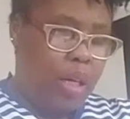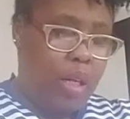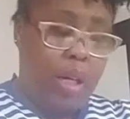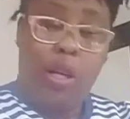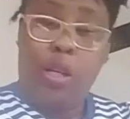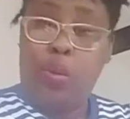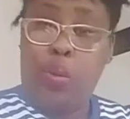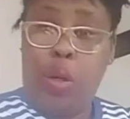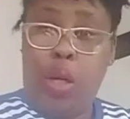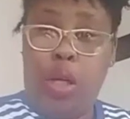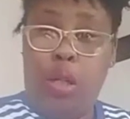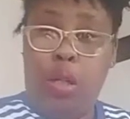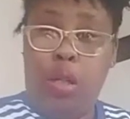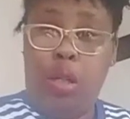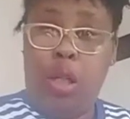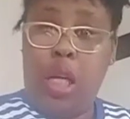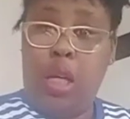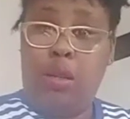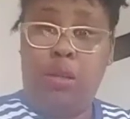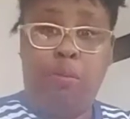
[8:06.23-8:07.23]
Here's one
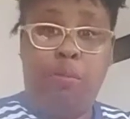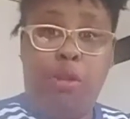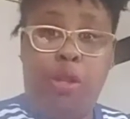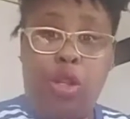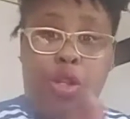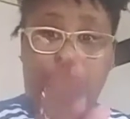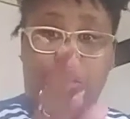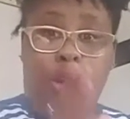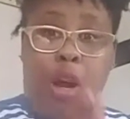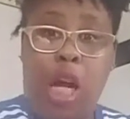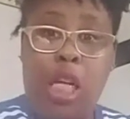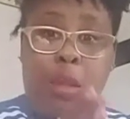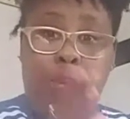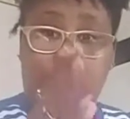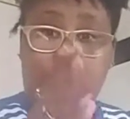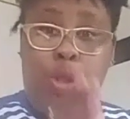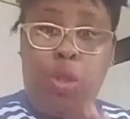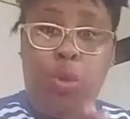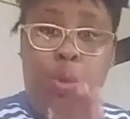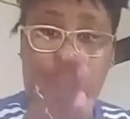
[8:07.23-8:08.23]
that describes
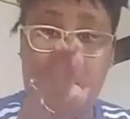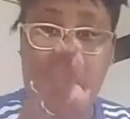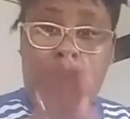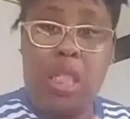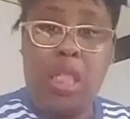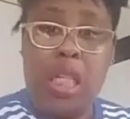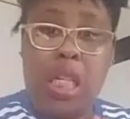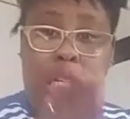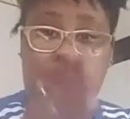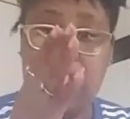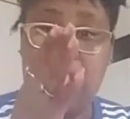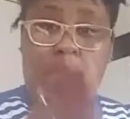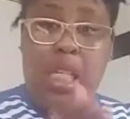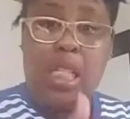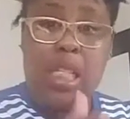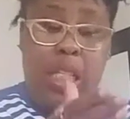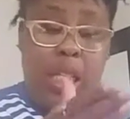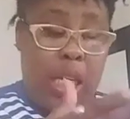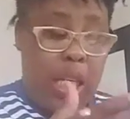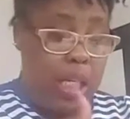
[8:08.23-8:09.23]
me to a T.
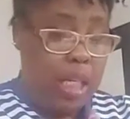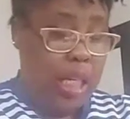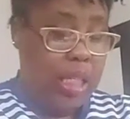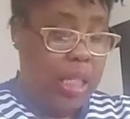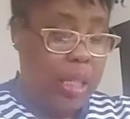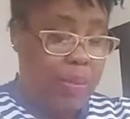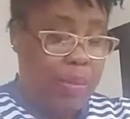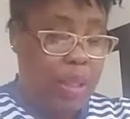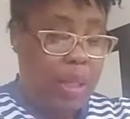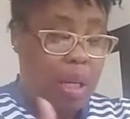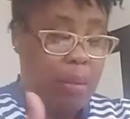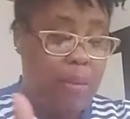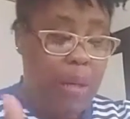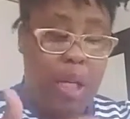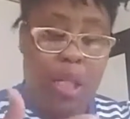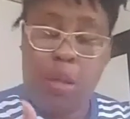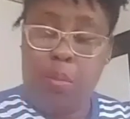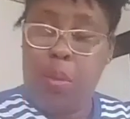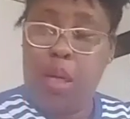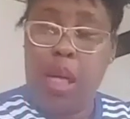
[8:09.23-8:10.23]
This is something that
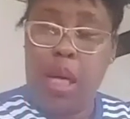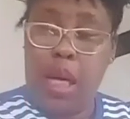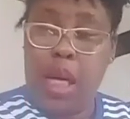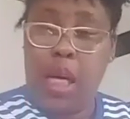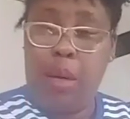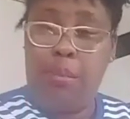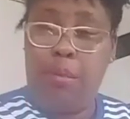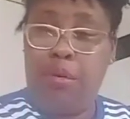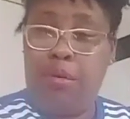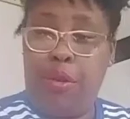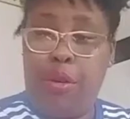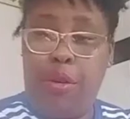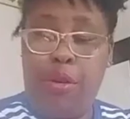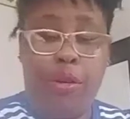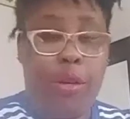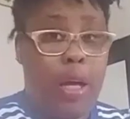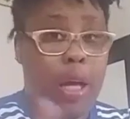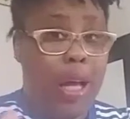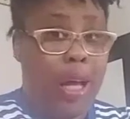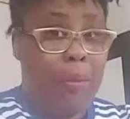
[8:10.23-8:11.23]
makes me an ambivert,
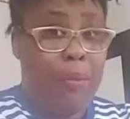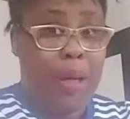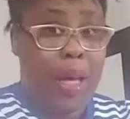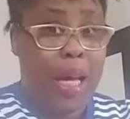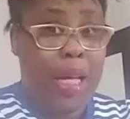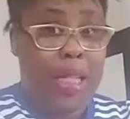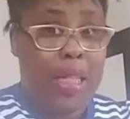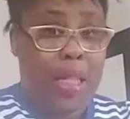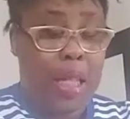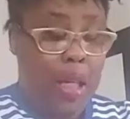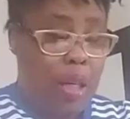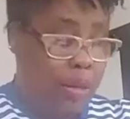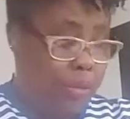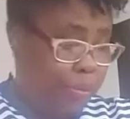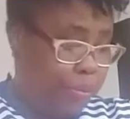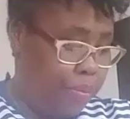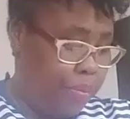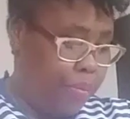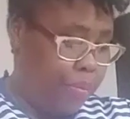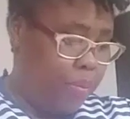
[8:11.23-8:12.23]
I'm guessing.
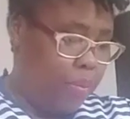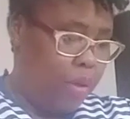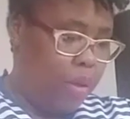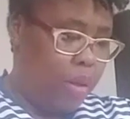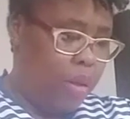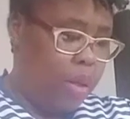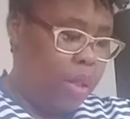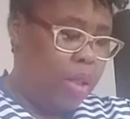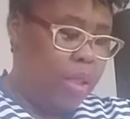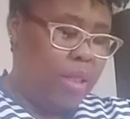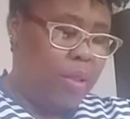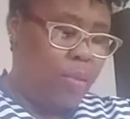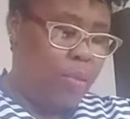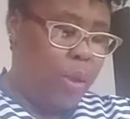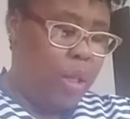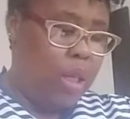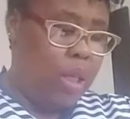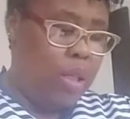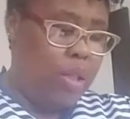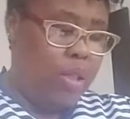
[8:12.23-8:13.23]
Some
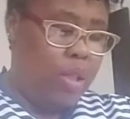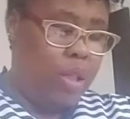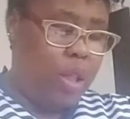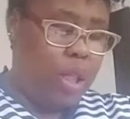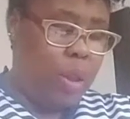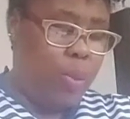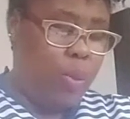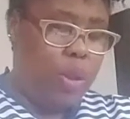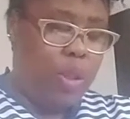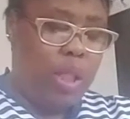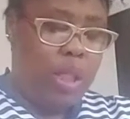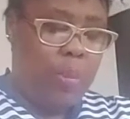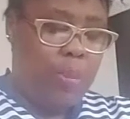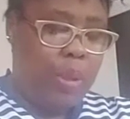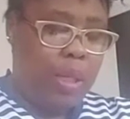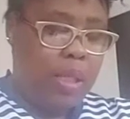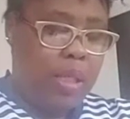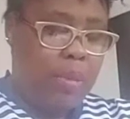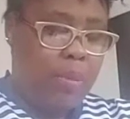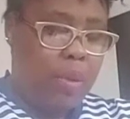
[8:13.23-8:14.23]
weekends you just want to
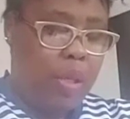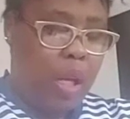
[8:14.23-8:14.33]
spend some